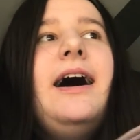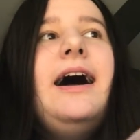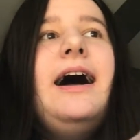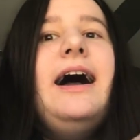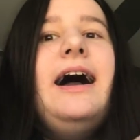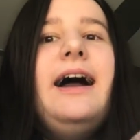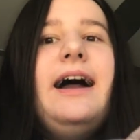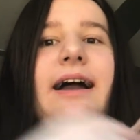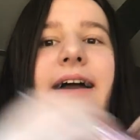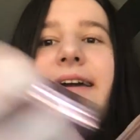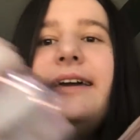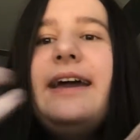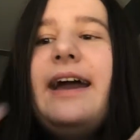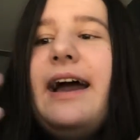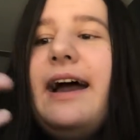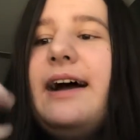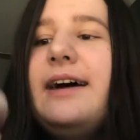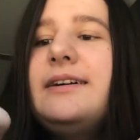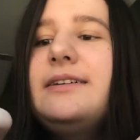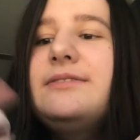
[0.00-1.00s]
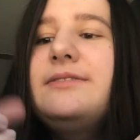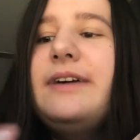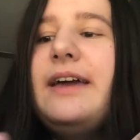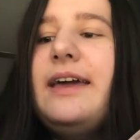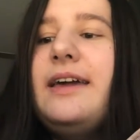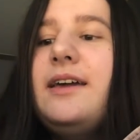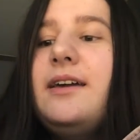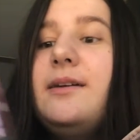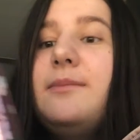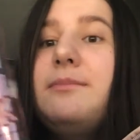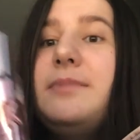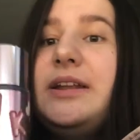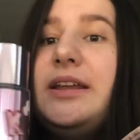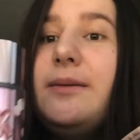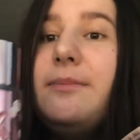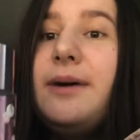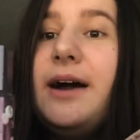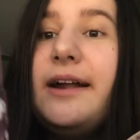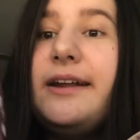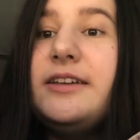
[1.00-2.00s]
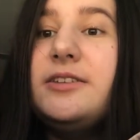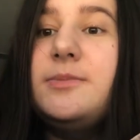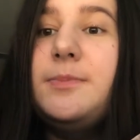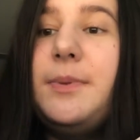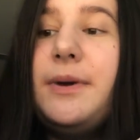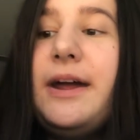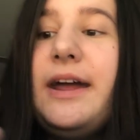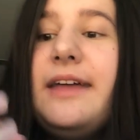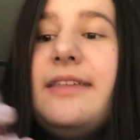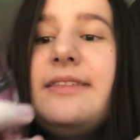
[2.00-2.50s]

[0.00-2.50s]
I have a mini body spray.